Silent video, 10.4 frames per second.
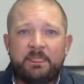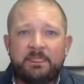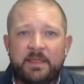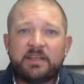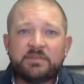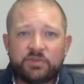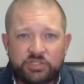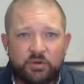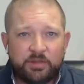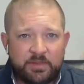thanks for
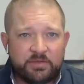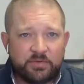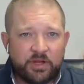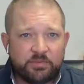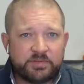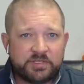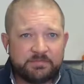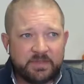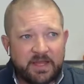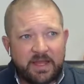showing me the ropes.
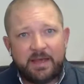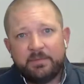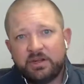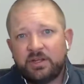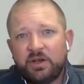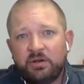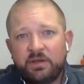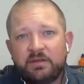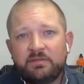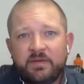I'm going to go
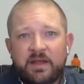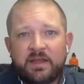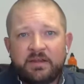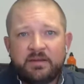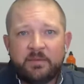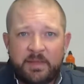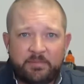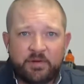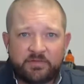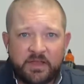and find a
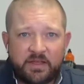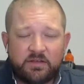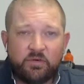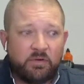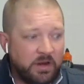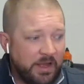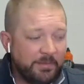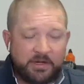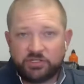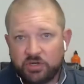PaperTech, or I'm
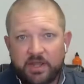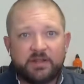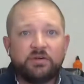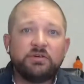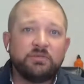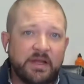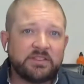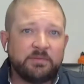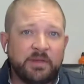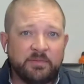going to try and go direct
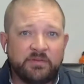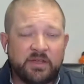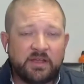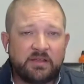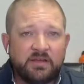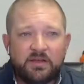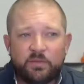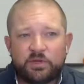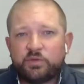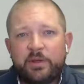to PaperTech,
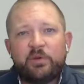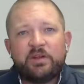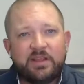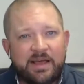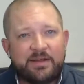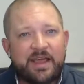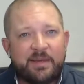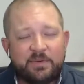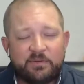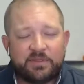which we wouldn't allow to
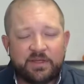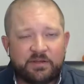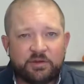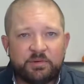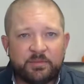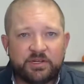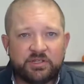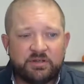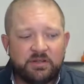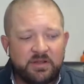happen without your
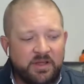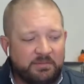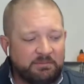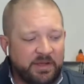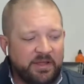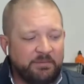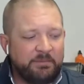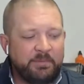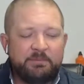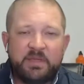permission. But
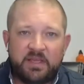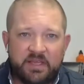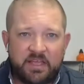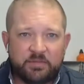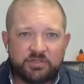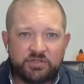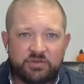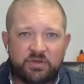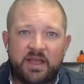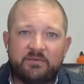being able
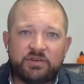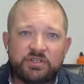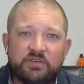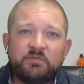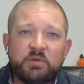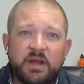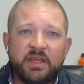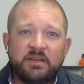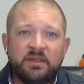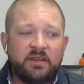to have yourself
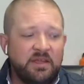branded